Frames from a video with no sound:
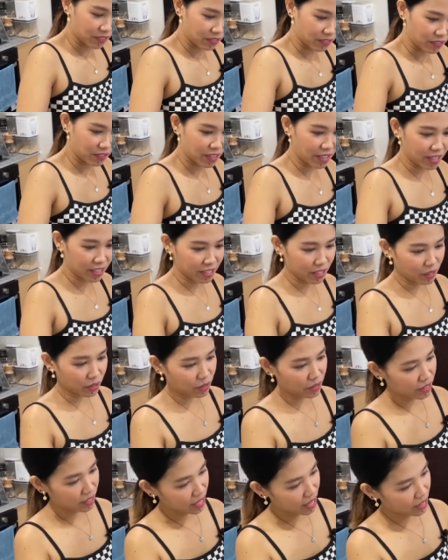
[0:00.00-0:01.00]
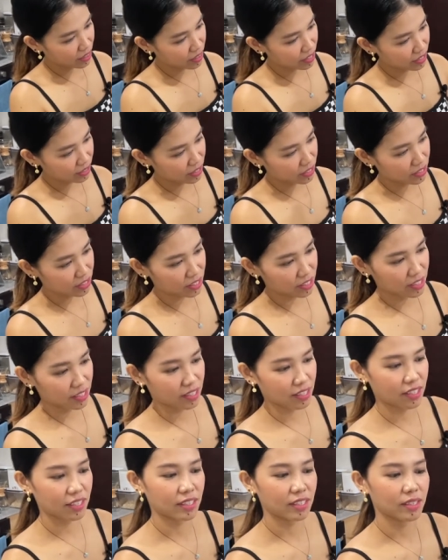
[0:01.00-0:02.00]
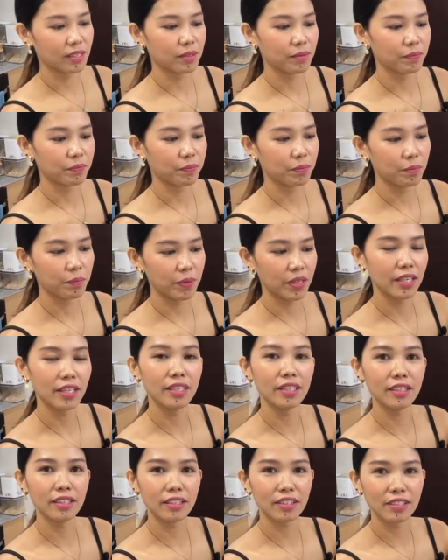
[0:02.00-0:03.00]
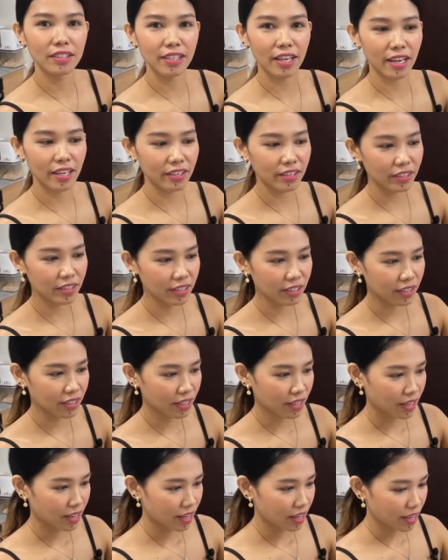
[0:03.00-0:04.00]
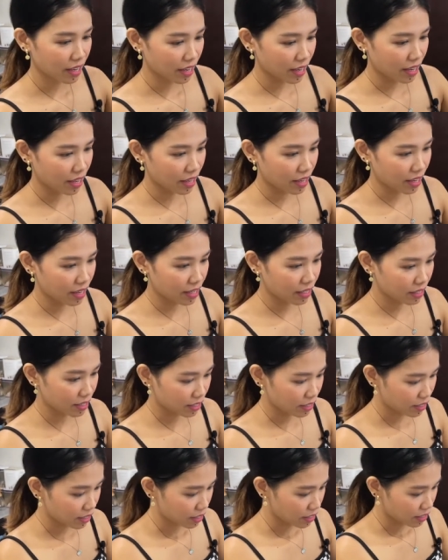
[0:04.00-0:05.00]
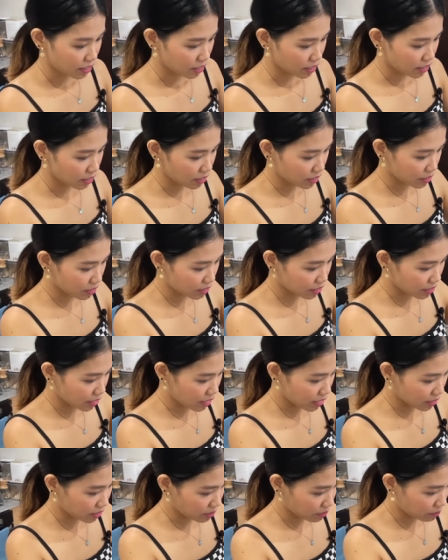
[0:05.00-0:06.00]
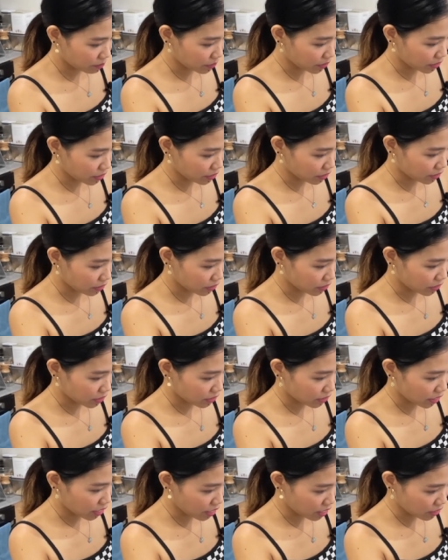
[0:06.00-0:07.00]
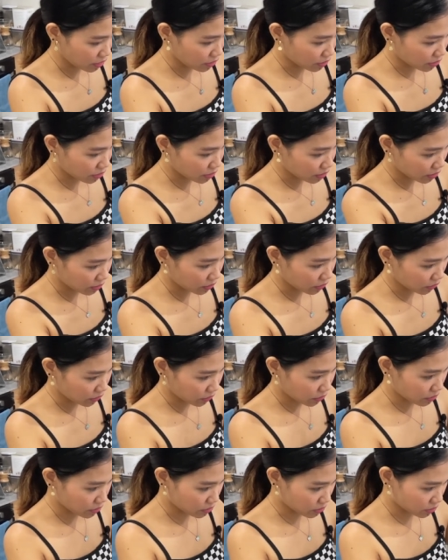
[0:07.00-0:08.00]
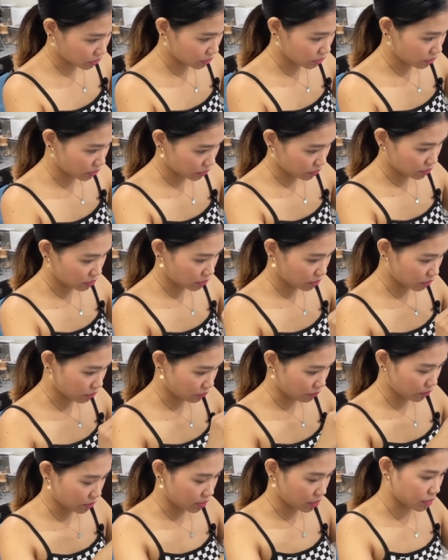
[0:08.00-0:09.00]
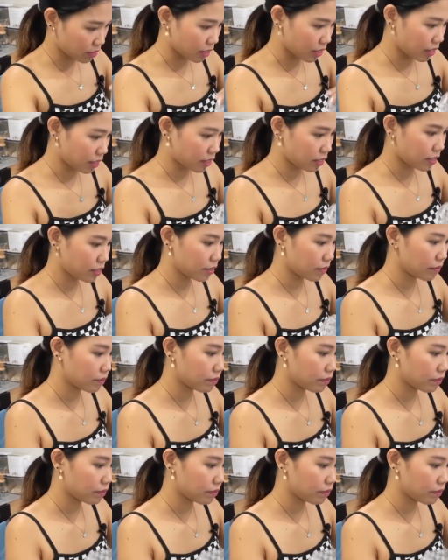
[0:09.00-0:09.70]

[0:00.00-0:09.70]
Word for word: First, I think this is the bean container. And inside the bean container, oh, there's stuff inside.